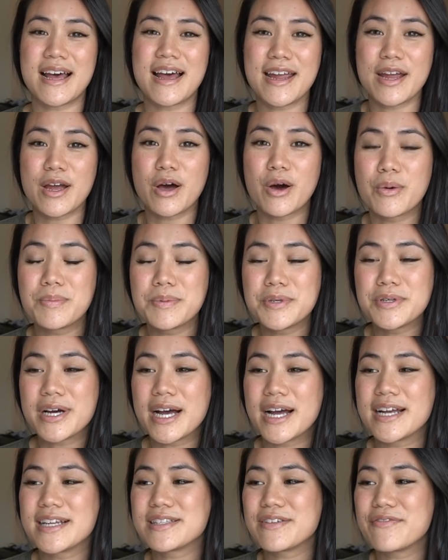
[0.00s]
I hope you
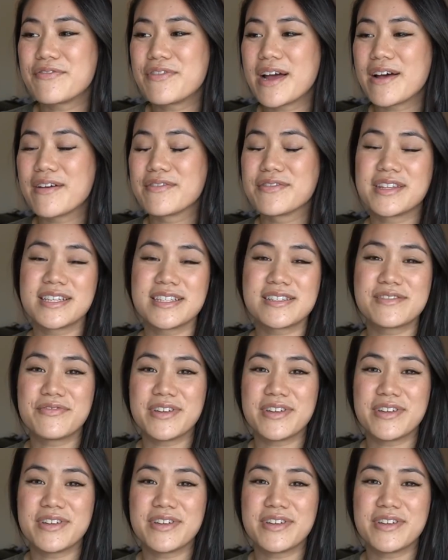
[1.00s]
guys found this